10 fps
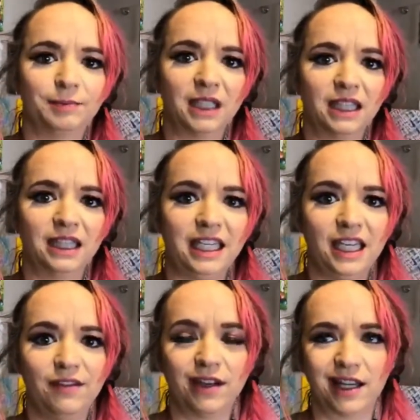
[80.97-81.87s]

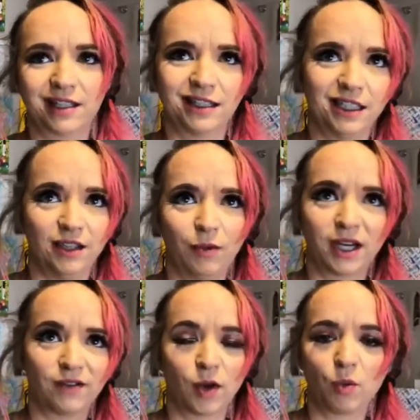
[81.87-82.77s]
leave,
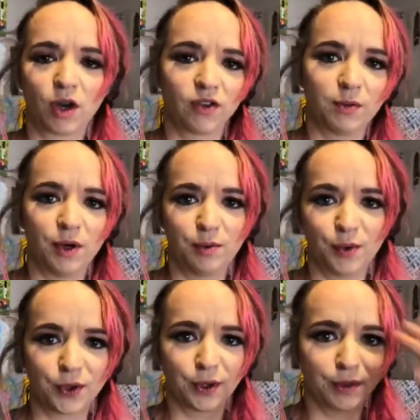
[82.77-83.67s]
whatever, work from home
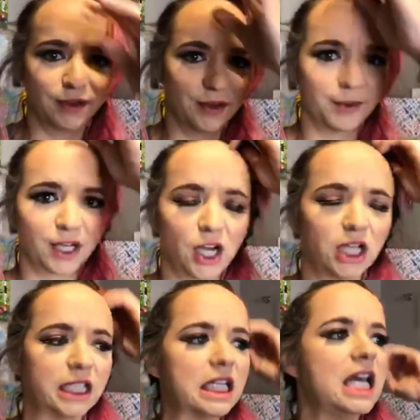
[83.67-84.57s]
order, whatever you want to call
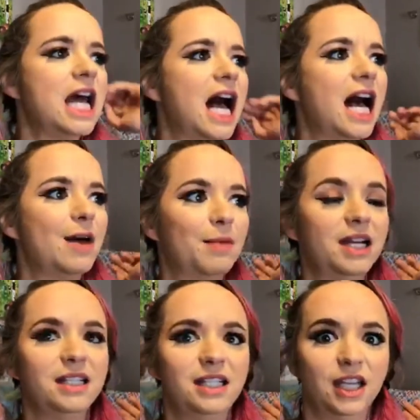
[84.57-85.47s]
it,
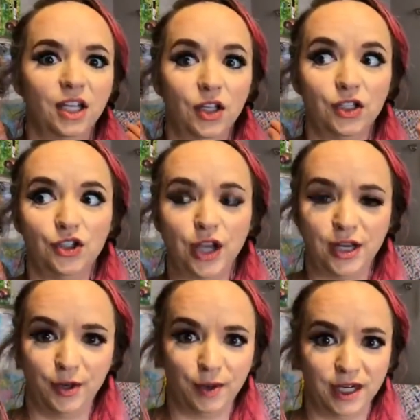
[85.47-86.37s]
until
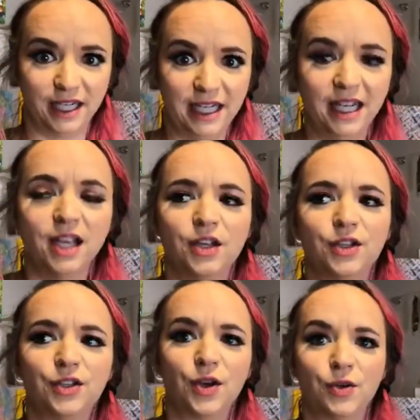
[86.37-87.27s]
January.
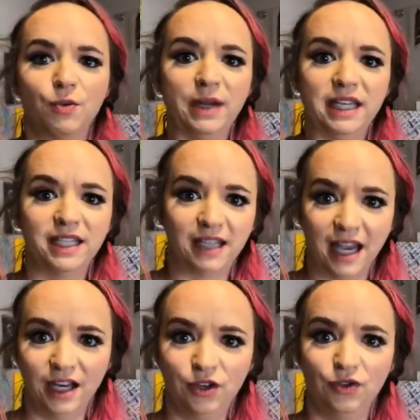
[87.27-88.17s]
So we
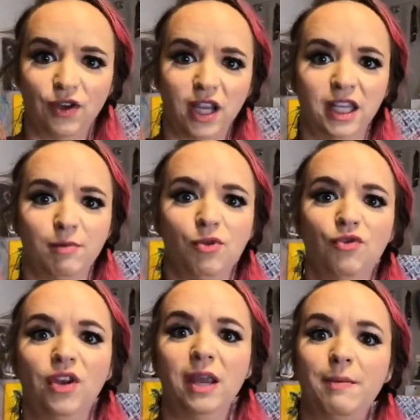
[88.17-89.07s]
decided to finally move
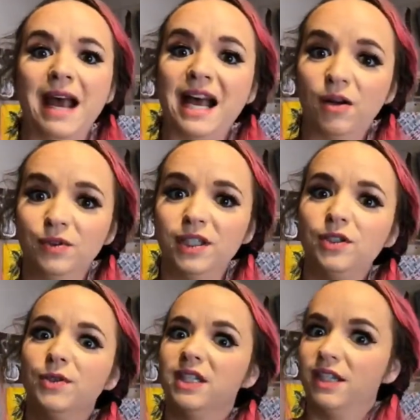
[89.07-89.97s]
him out into
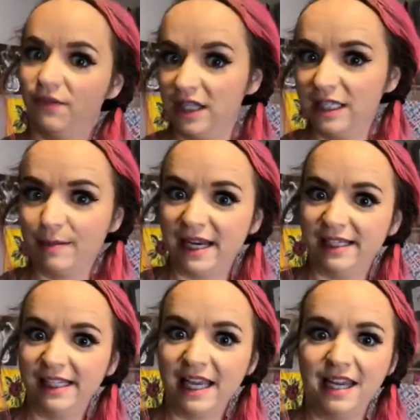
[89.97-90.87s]
a different
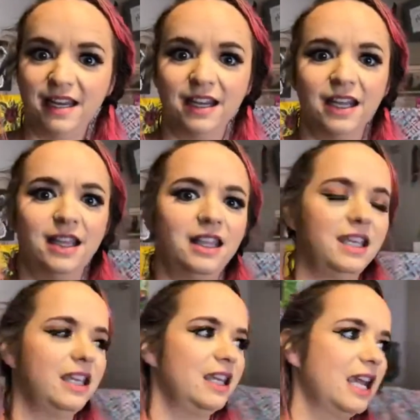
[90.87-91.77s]
space in
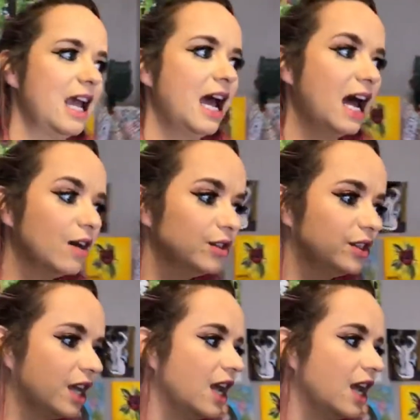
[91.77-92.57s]
the house.